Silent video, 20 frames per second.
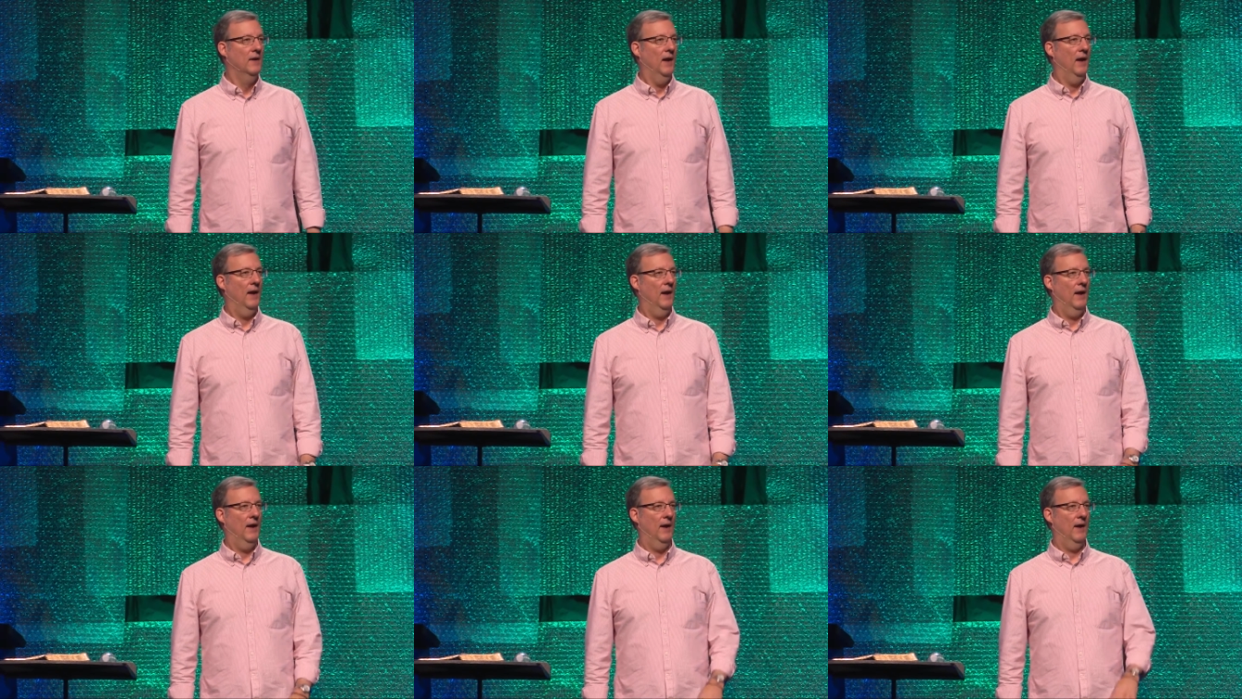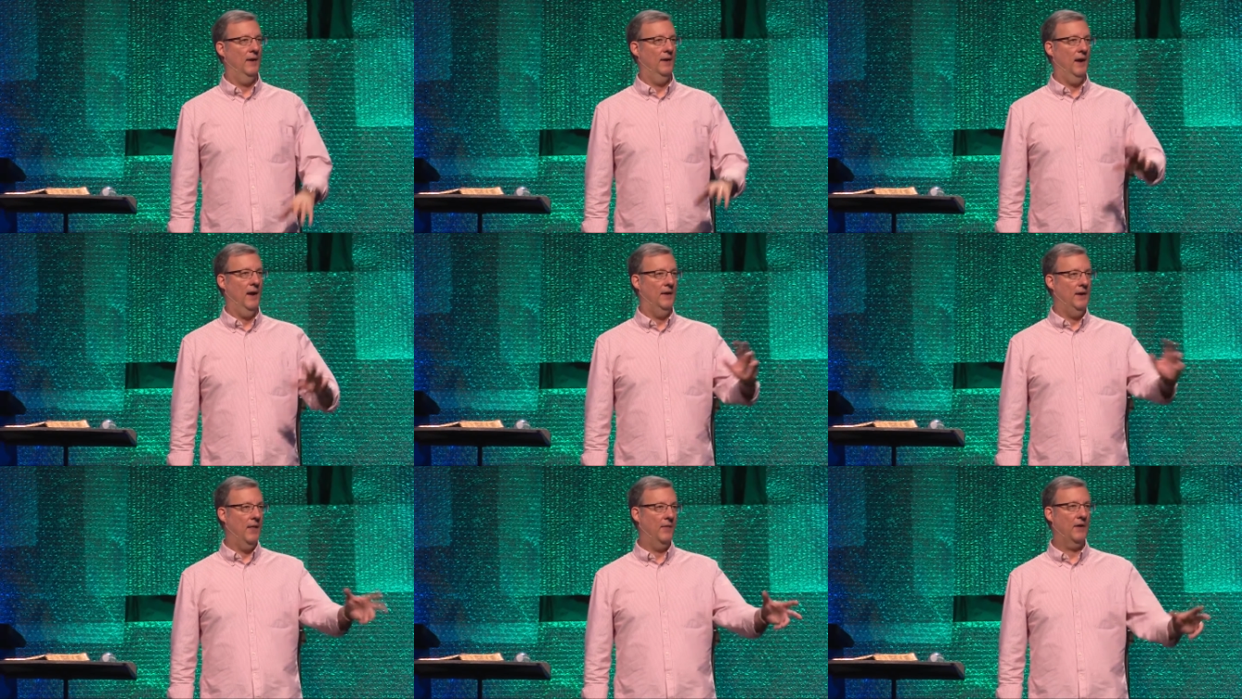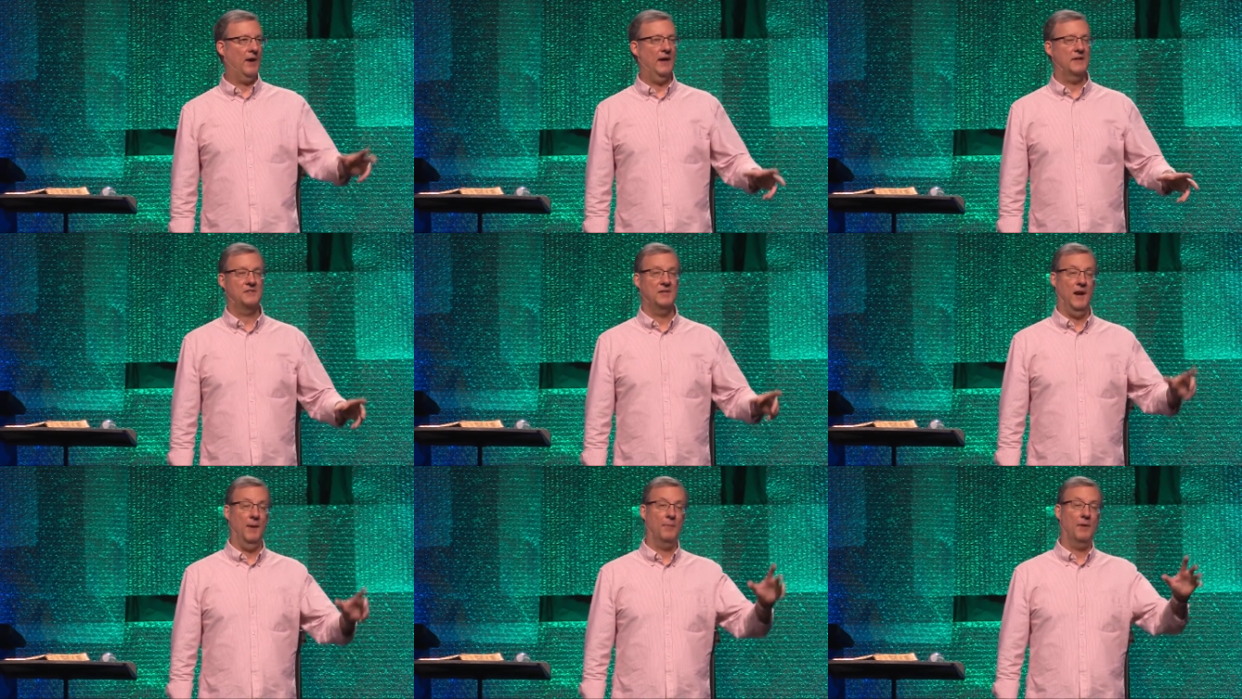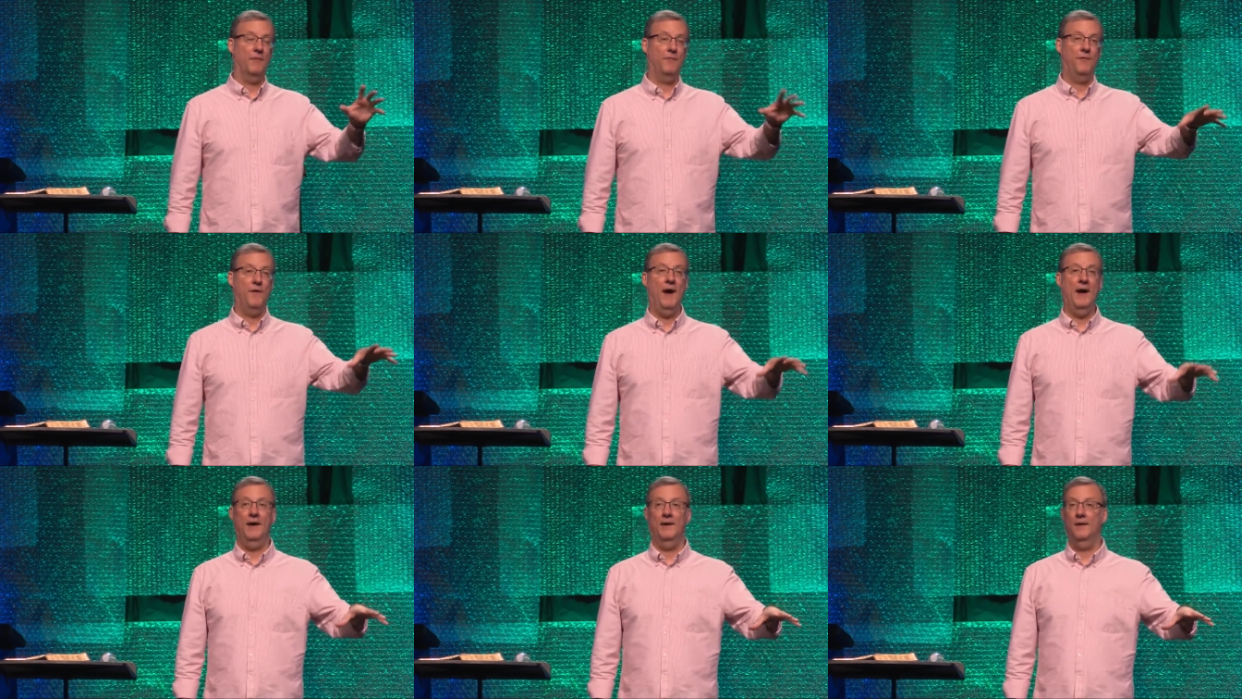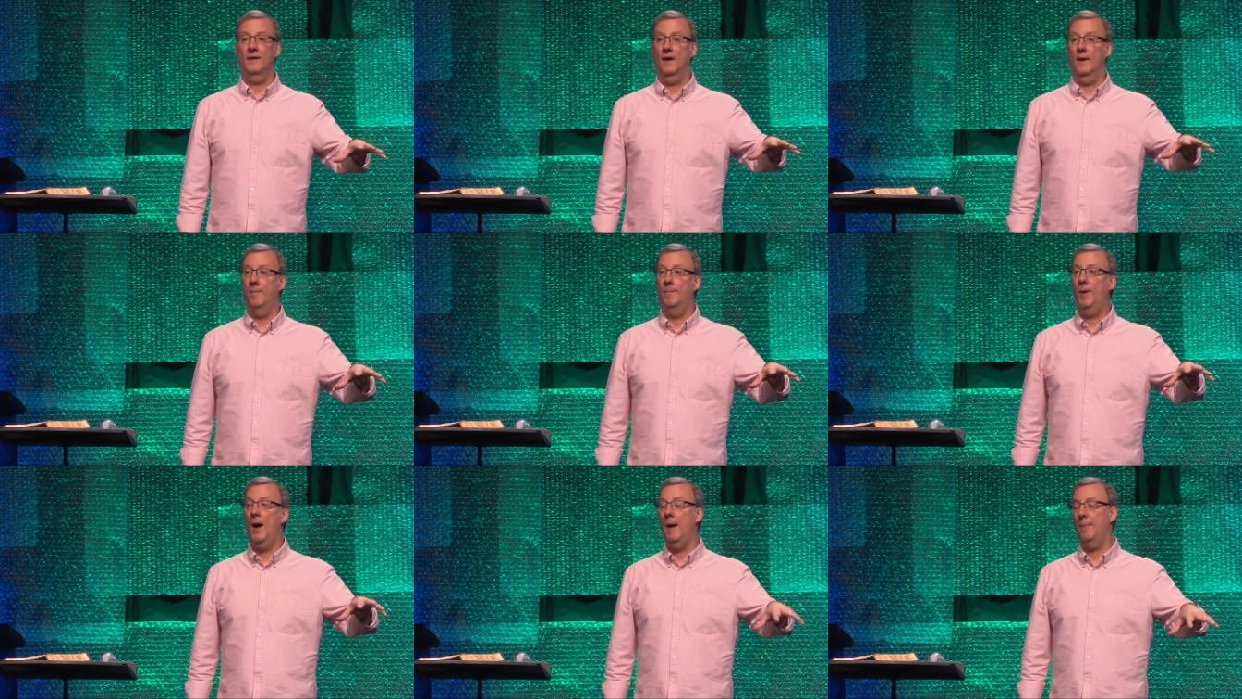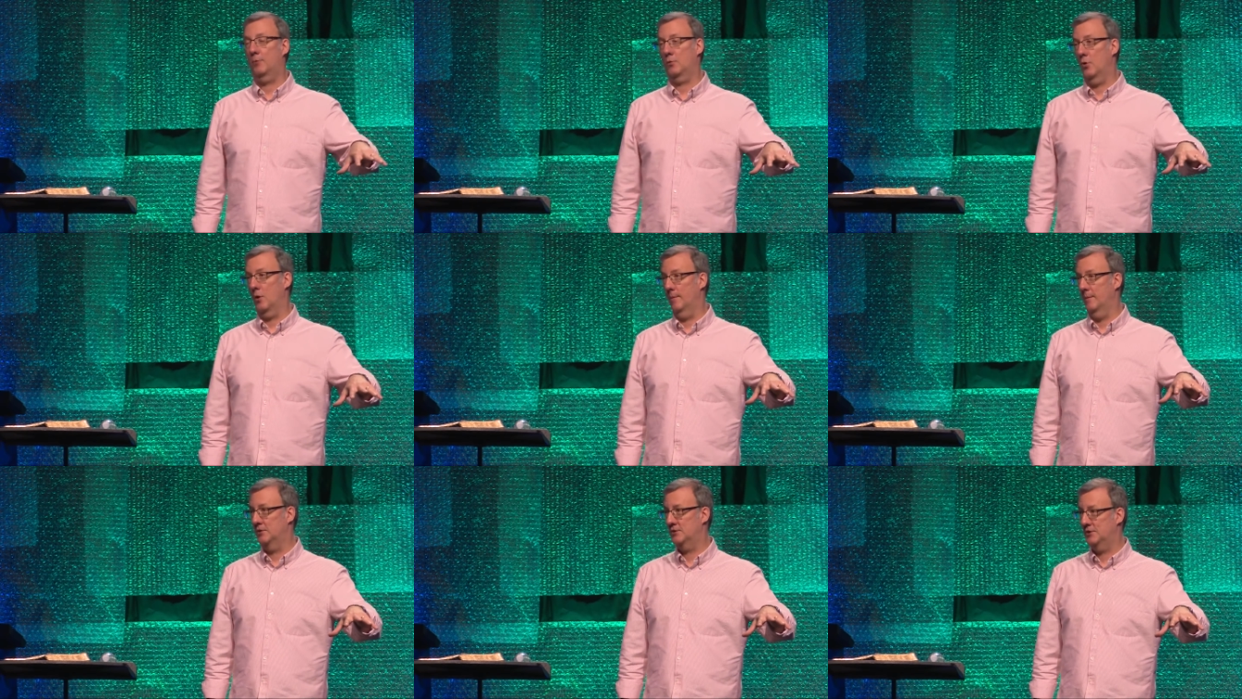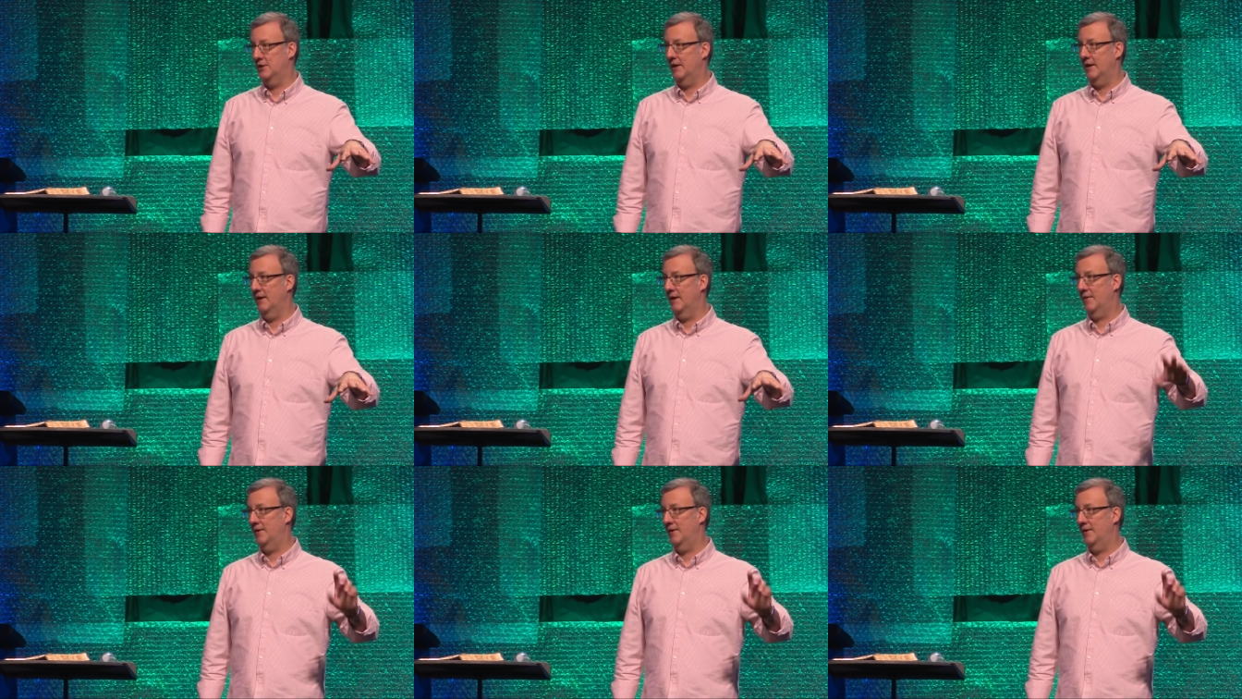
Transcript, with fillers: Uh, another guy said, I'm going to find a popcorn machine.